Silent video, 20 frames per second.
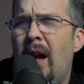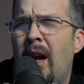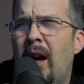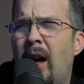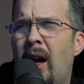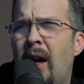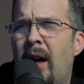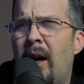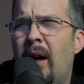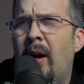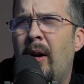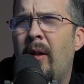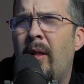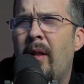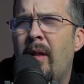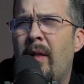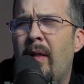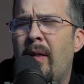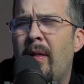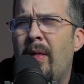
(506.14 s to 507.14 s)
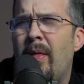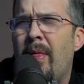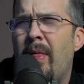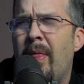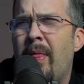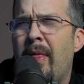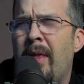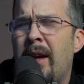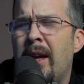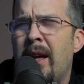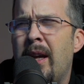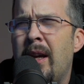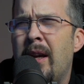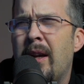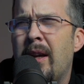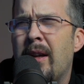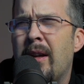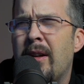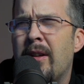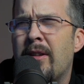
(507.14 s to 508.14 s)
The
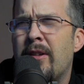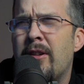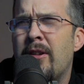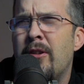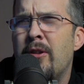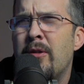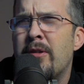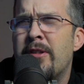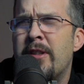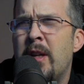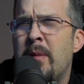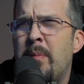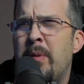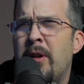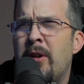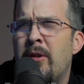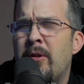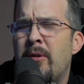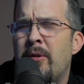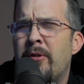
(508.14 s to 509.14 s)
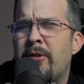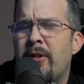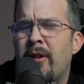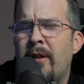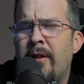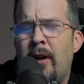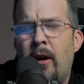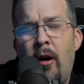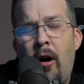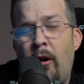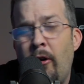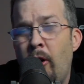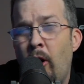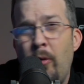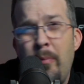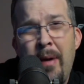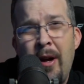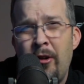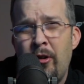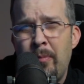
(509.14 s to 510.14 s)
new CPUs, there are
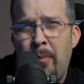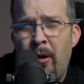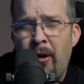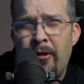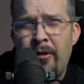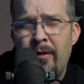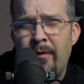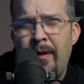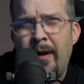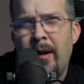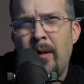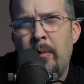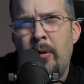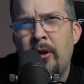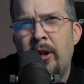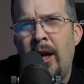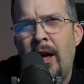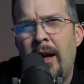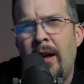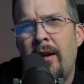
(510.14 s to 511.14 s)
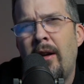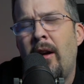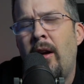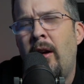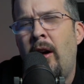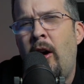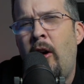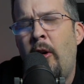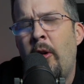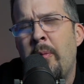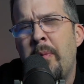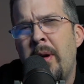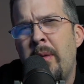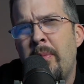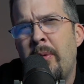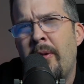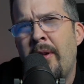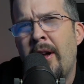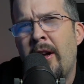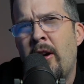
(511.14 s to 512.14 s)
no benchmarks available yet. All the
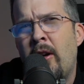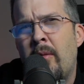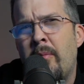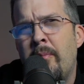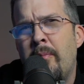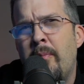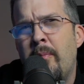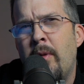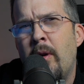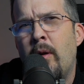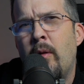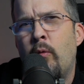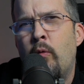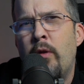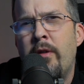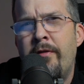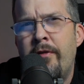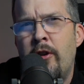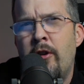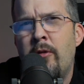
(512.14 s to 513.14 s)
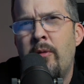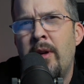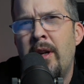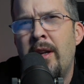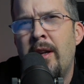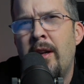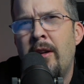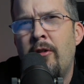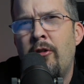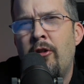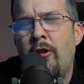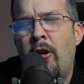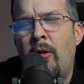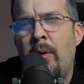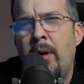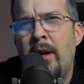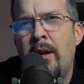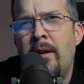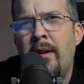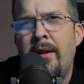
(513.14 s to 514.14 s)
people that are reviewing and
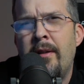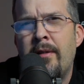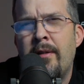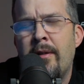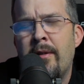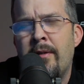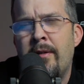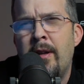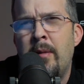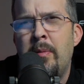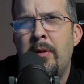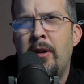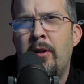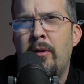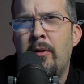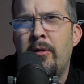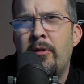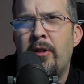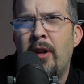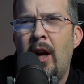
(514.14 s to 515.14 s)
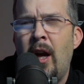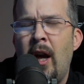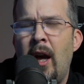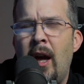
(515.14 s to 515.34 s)
showing these CPUs